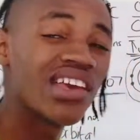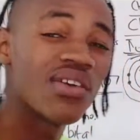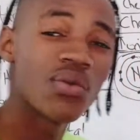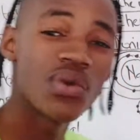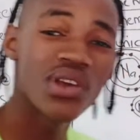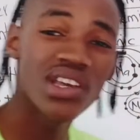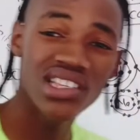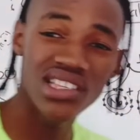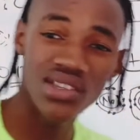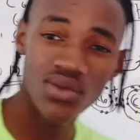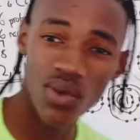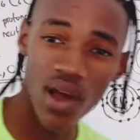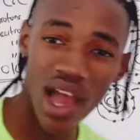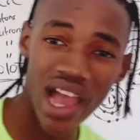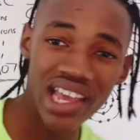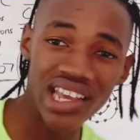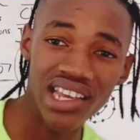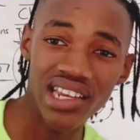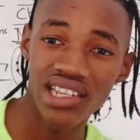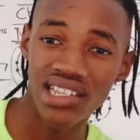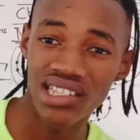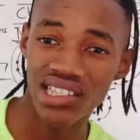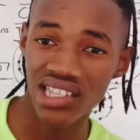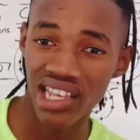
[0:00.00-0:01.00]
reason why it
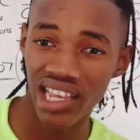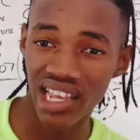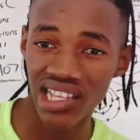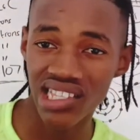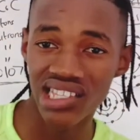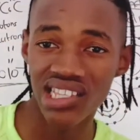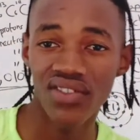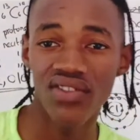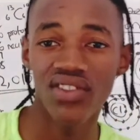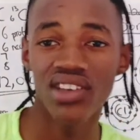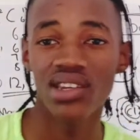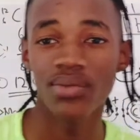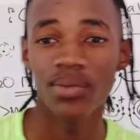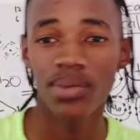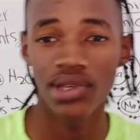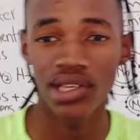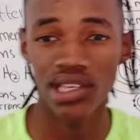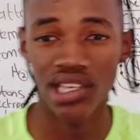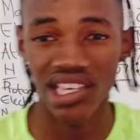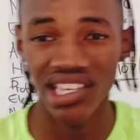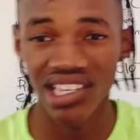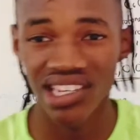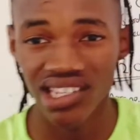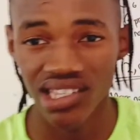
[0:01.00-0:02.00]
is negative,
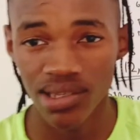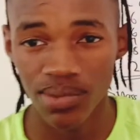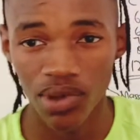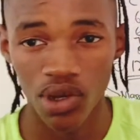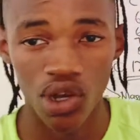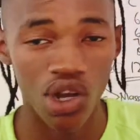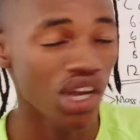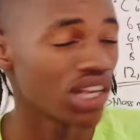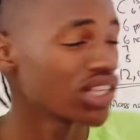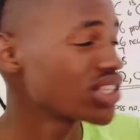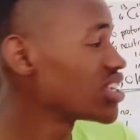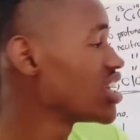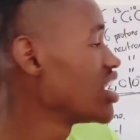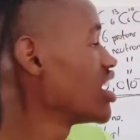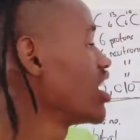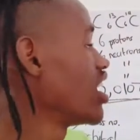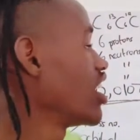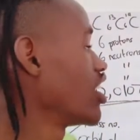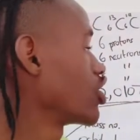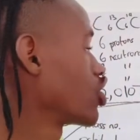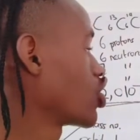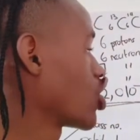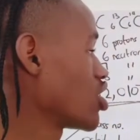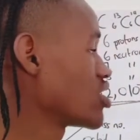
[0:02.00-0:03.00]
it is because
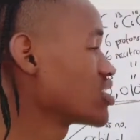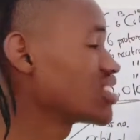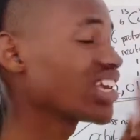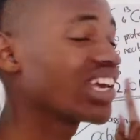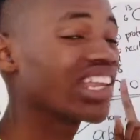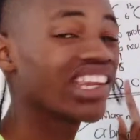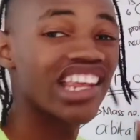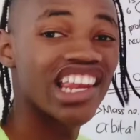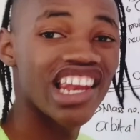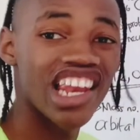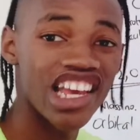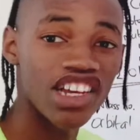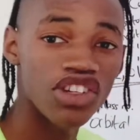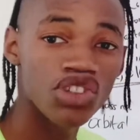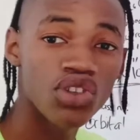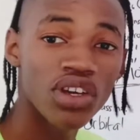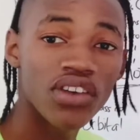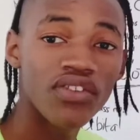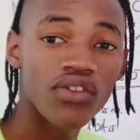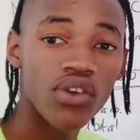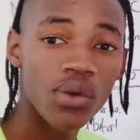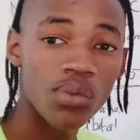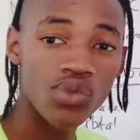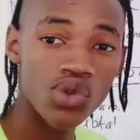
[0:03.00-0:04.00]
it got an electron
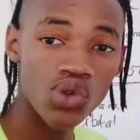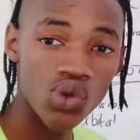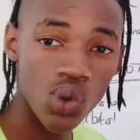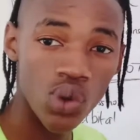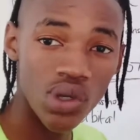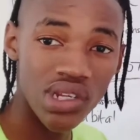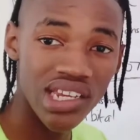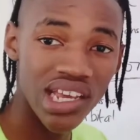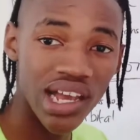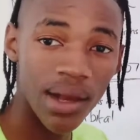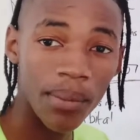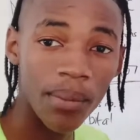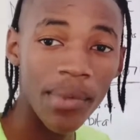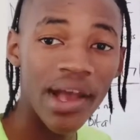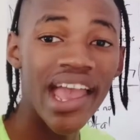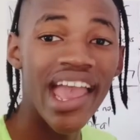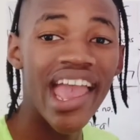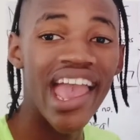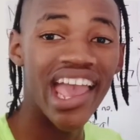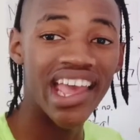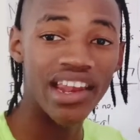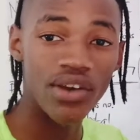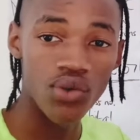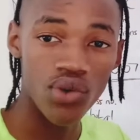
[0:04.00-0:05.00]
from sodium,
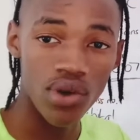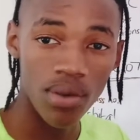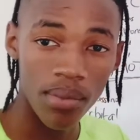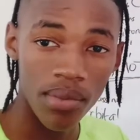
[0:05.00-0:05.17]
and